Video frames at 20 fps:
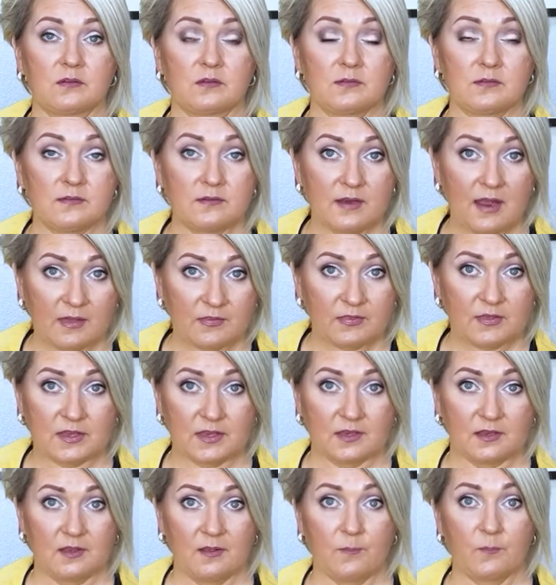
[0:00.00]

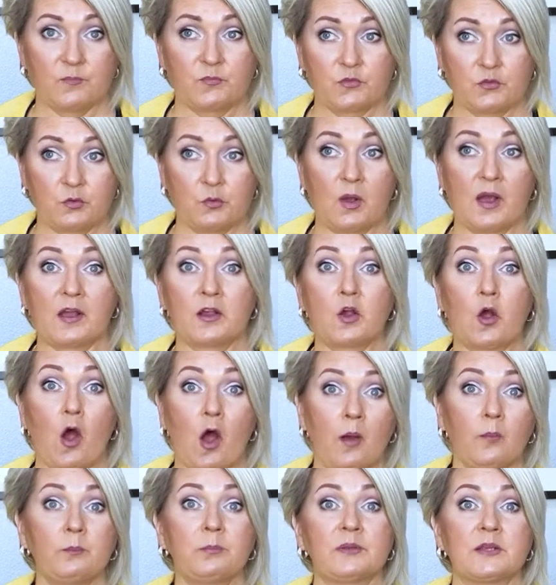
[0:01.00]
nothing to
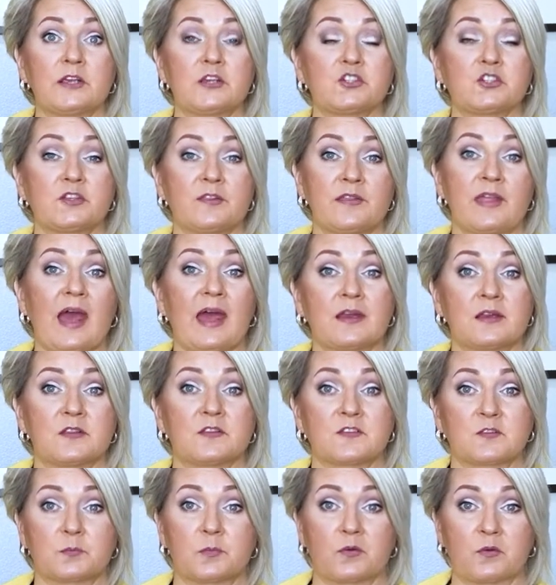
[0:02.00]
accomplish that
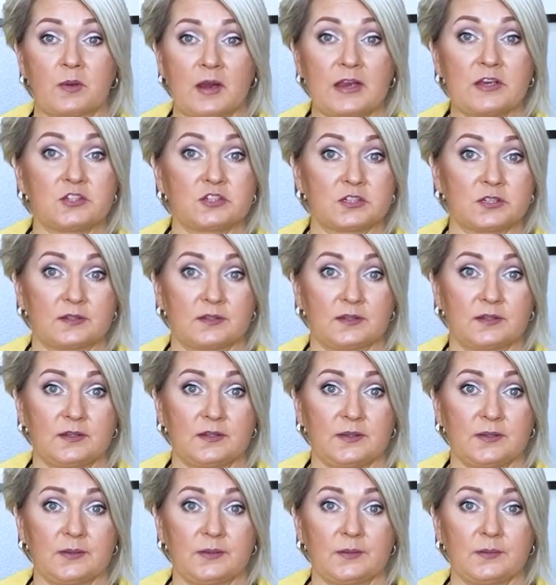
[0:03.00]
inspiration.
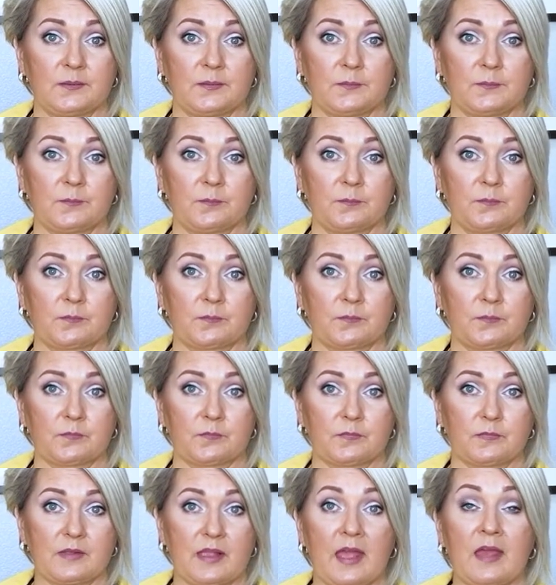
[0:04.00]

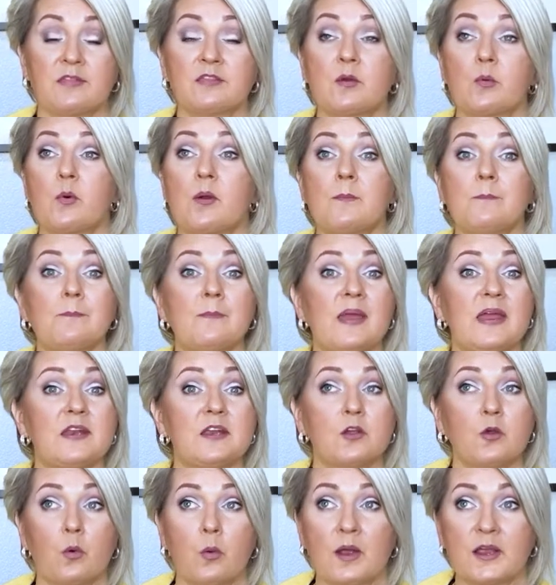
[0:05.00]
And there were
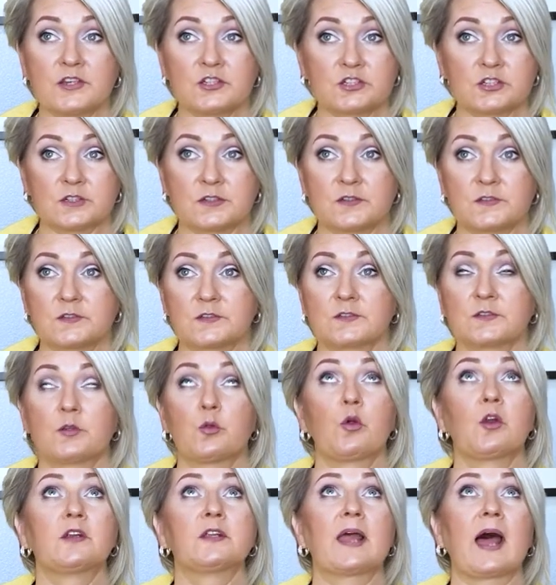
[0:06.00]
many questions.
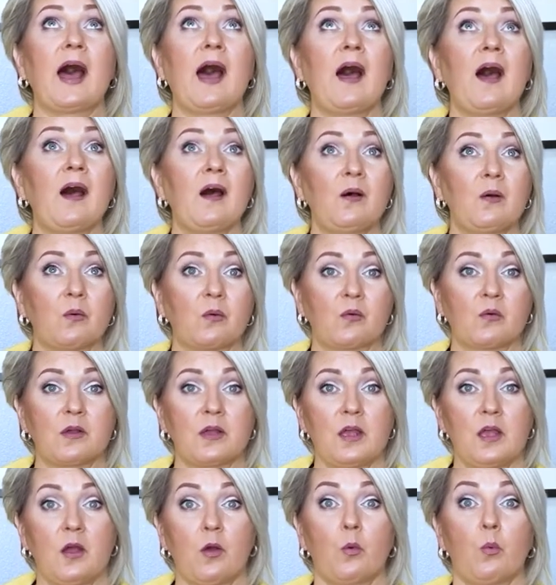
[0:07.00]
Lord, how?
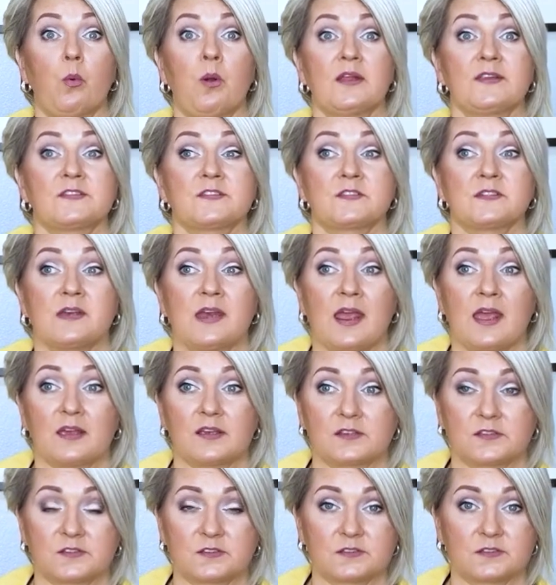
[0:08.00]
What's
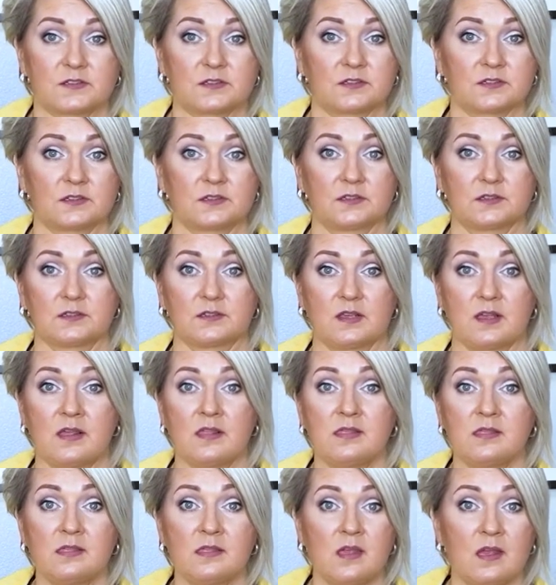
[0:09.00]
next?
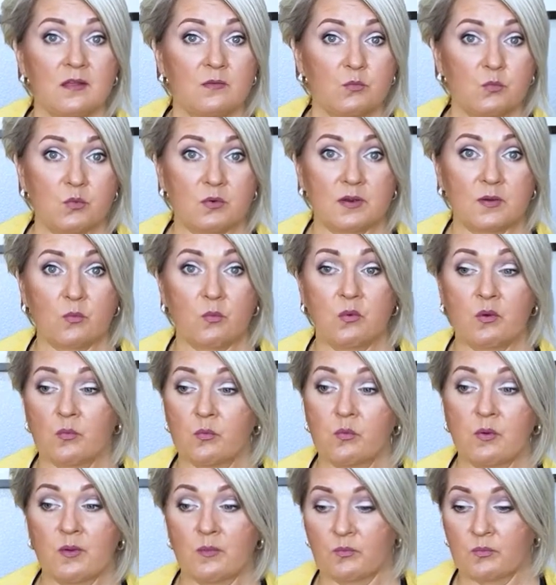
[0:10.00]
And then
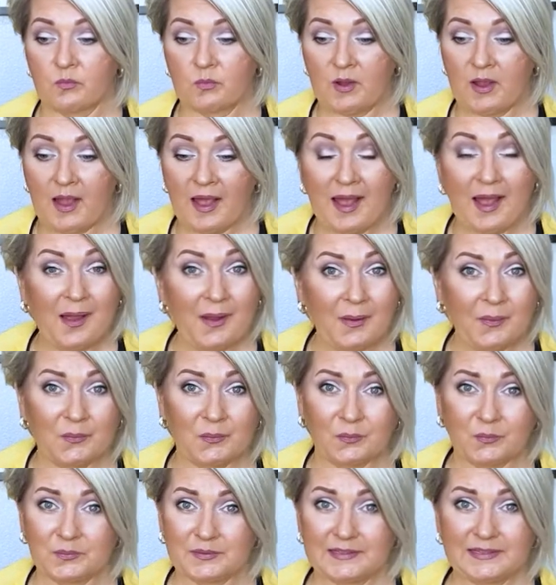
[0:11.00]
what?
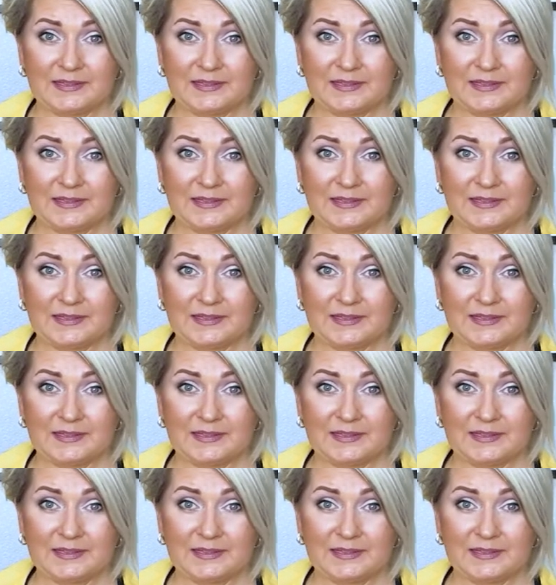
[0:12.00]
How?